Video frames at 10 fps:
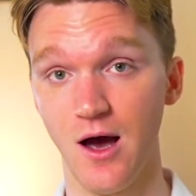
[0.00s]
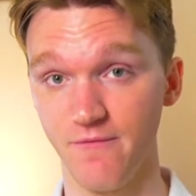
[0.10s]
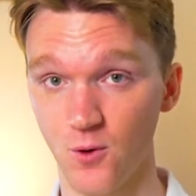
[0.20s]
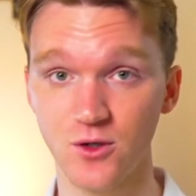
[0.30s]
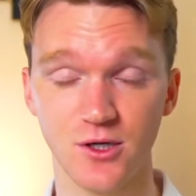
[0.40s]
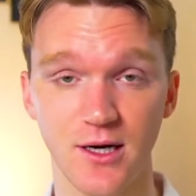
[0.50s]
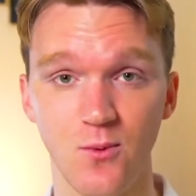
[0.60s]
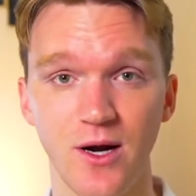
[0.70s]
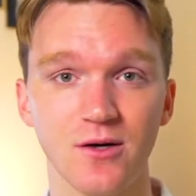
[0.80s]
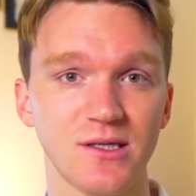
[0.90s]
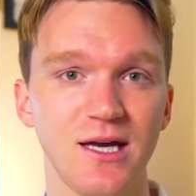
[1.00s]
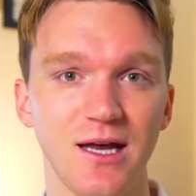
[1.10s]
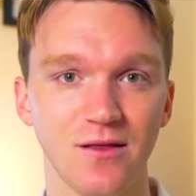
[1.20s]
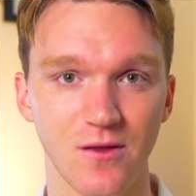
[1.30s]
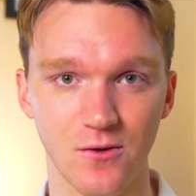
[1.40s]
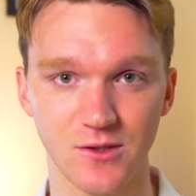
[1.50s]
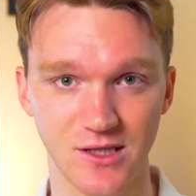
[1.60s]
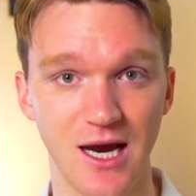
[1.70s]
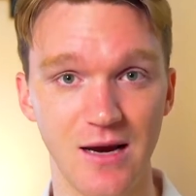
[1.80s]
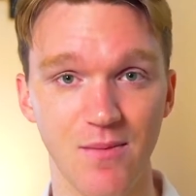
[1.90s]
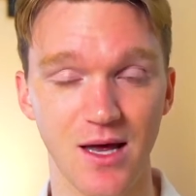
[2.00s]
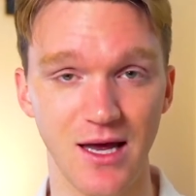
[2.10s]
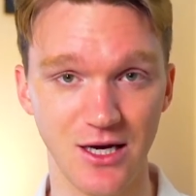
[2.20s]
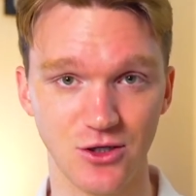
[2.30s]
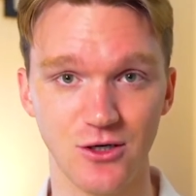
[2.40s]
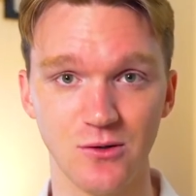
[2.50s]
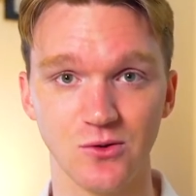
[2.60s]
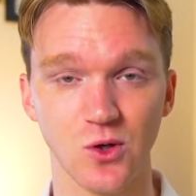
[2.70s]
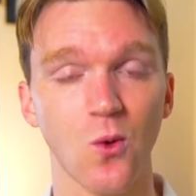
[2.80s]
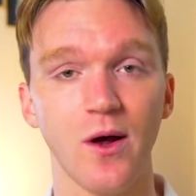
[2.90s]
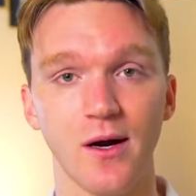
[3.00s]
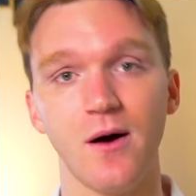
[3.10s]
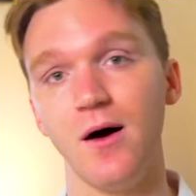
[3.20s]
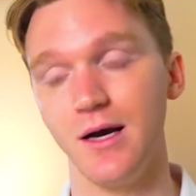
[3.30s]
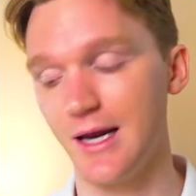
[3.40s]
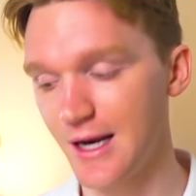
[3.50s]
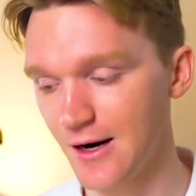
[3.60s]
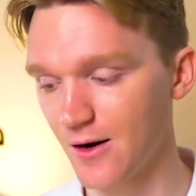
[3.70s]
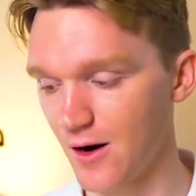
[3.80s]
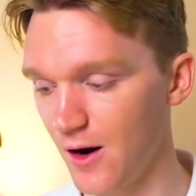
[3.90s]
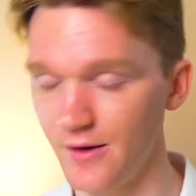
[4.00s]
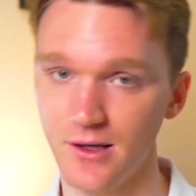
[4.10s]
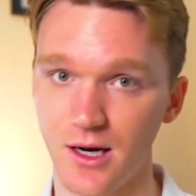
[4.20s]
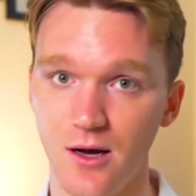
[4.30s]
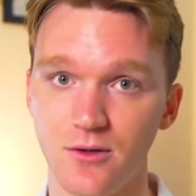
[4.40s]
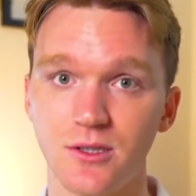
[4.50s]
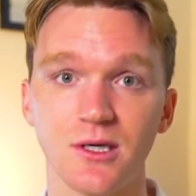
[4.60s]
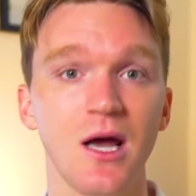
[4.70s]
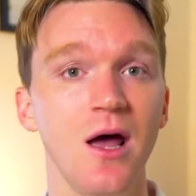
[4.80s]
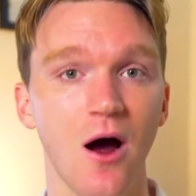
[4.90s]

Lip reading: Unfortunately, we are seeing those same issues going on here on the coast.